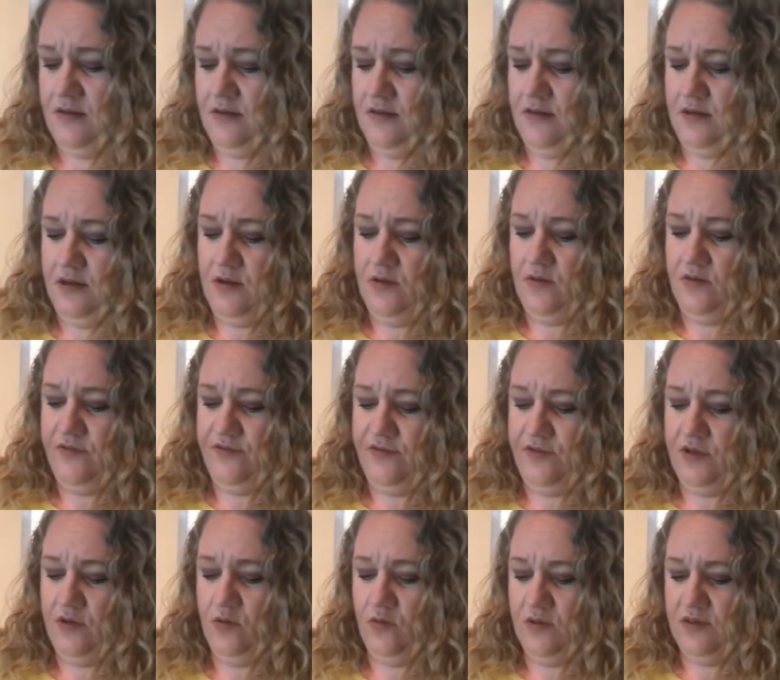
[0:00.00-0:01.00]
You know, if
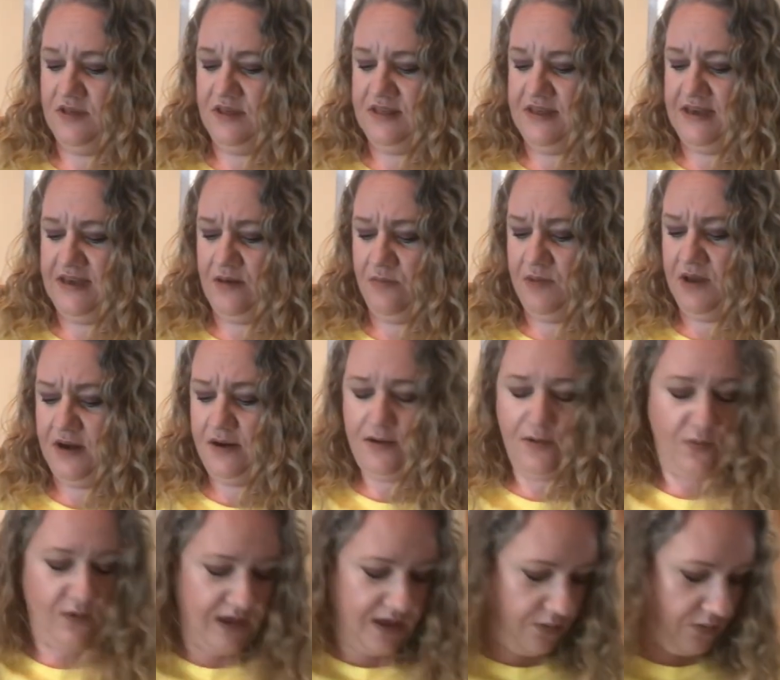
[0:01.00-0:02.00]
you don't want to take a mirror
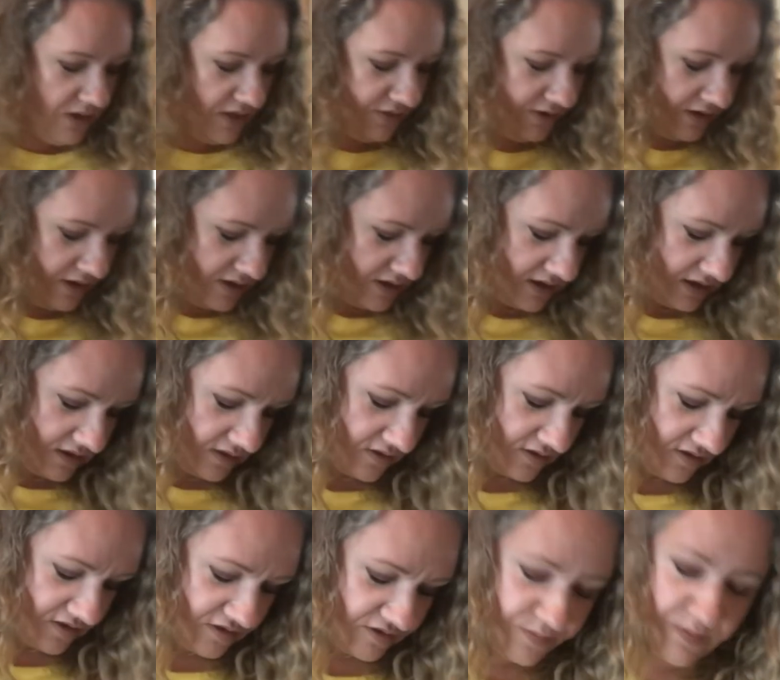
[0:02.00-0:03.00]
away with you, you could
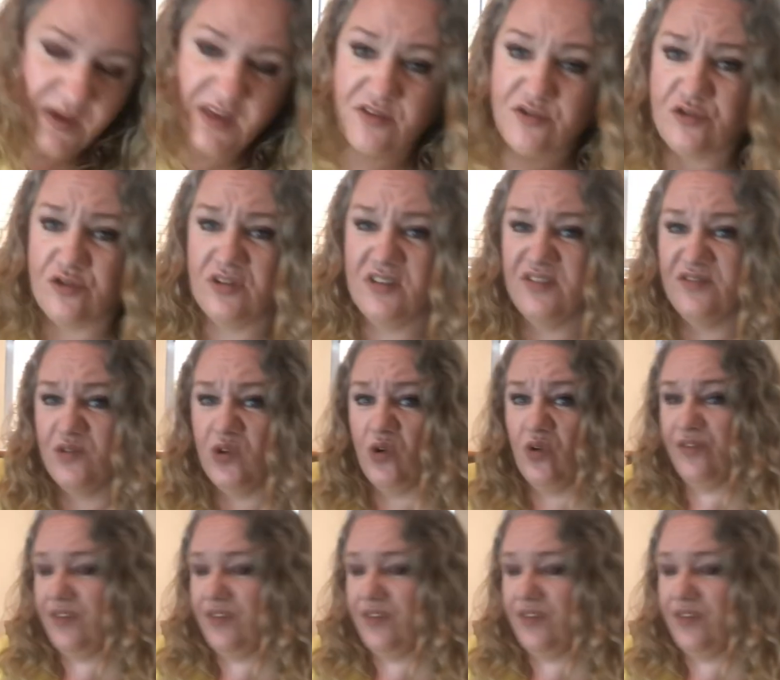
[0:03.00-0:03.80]
just make sure you've got